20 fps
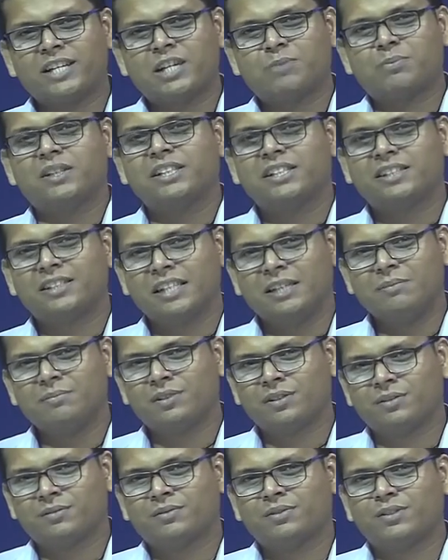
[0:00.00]
per these
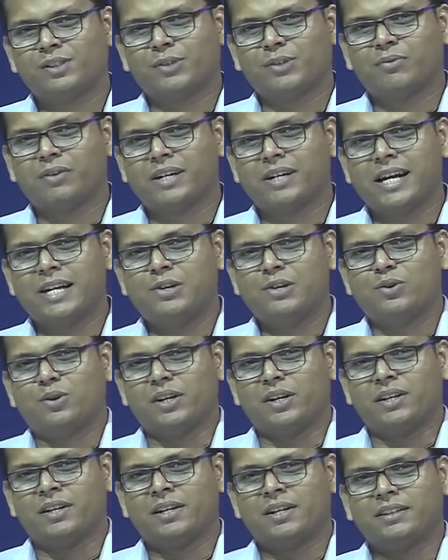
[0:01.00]
themes. So it will tell you,
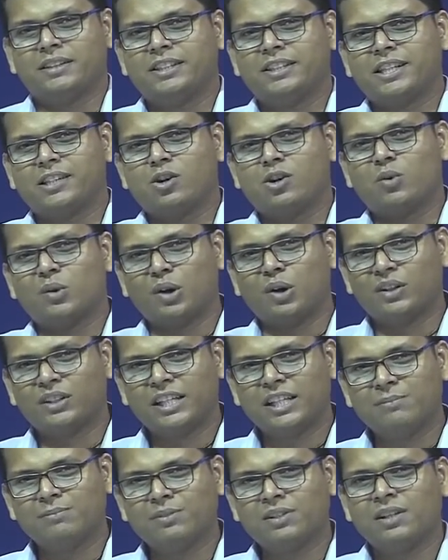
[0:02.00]
okay, these are the overall
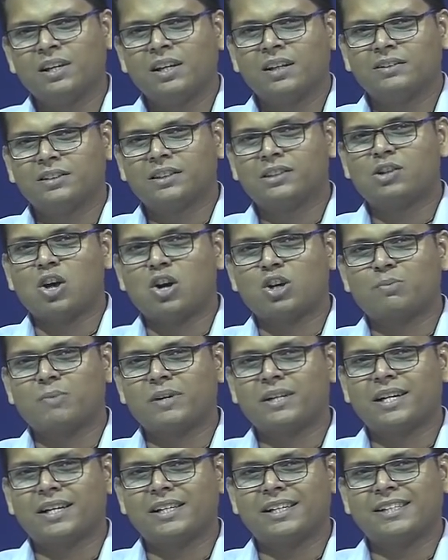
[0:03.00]
themes, this document
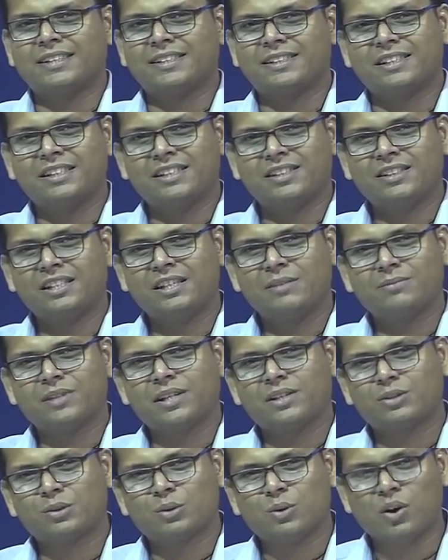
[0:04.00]
contains these themes and
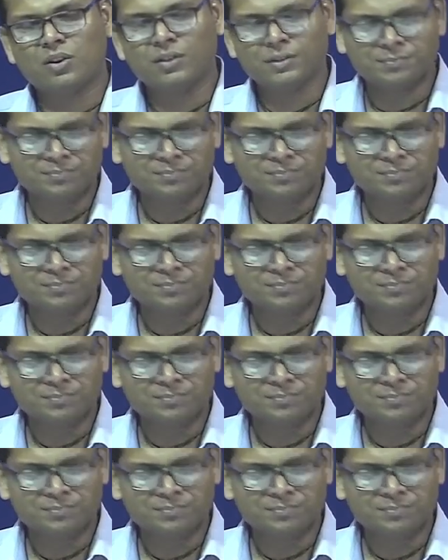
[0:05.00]
so on.